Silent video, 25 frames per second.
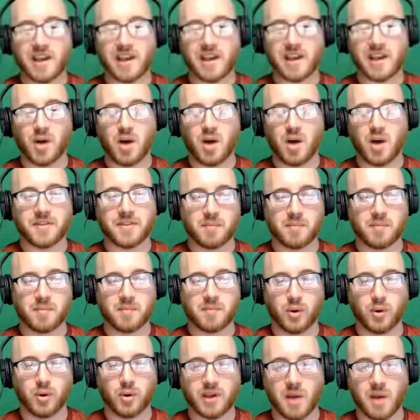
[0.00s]
Ball, but I
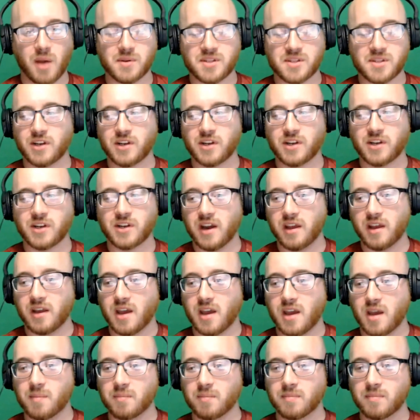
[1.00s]
thought Budokai was a fun fighting game.